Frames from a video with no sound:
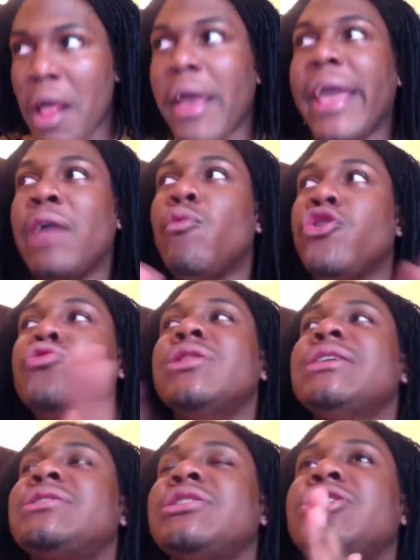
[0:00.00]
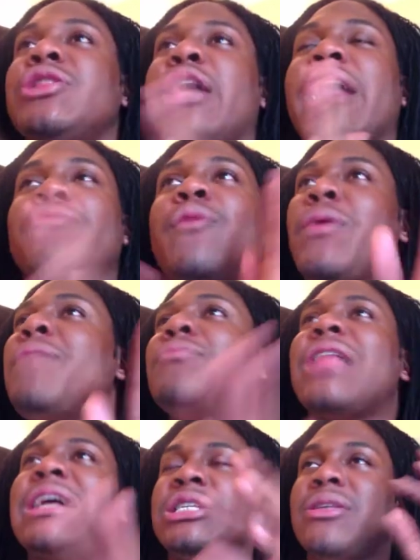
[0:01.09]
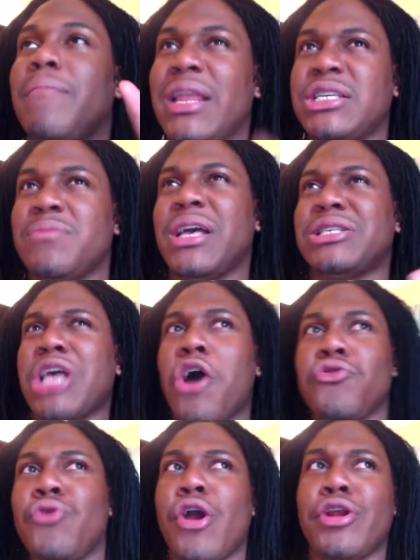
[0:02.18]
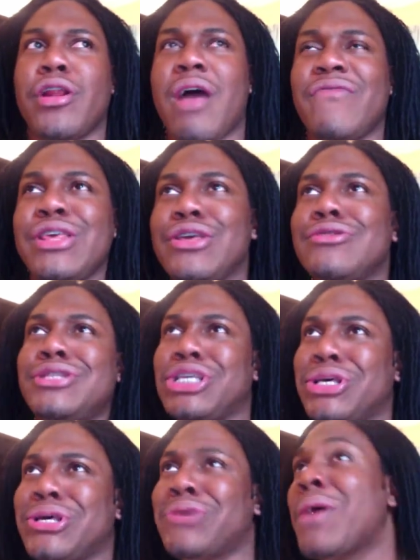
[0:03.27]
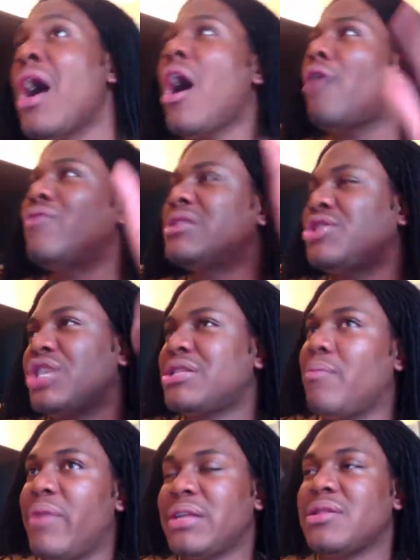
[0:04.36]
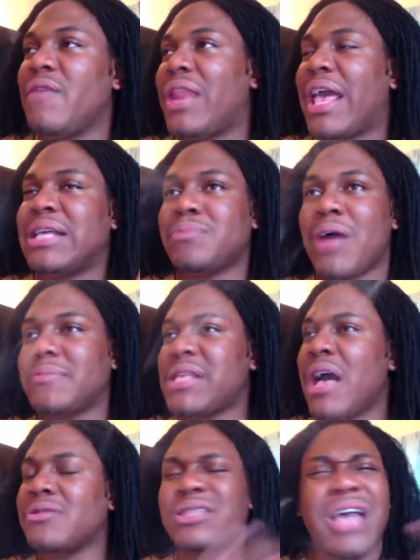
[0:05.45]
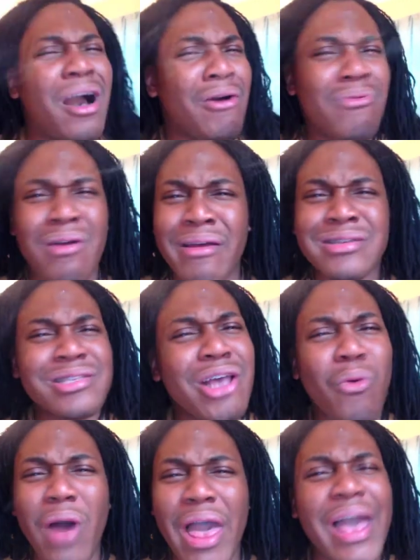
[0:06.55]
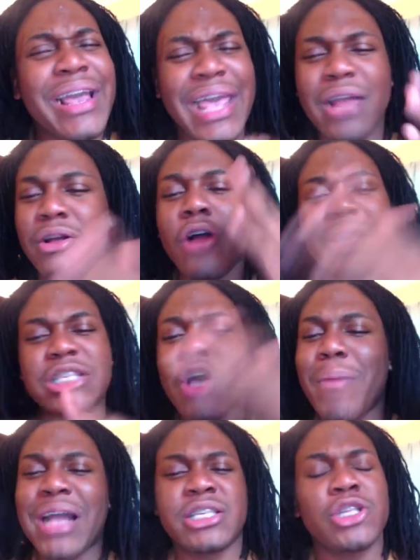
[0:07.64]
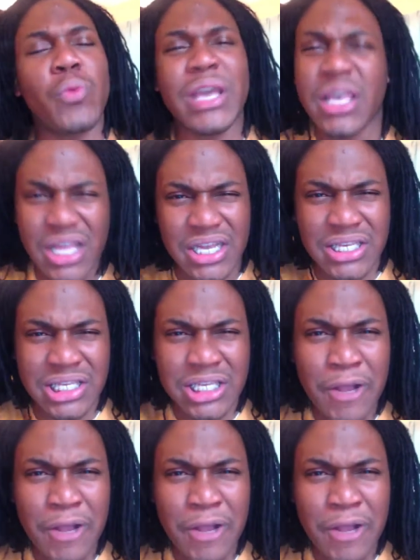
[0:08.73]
And when you listen to the people like to diminish it because, oh, you heard it off of YouTube. Oh, this is just a bitch living at his mom's house. So what? Again, let's go back to the WikiLeaks.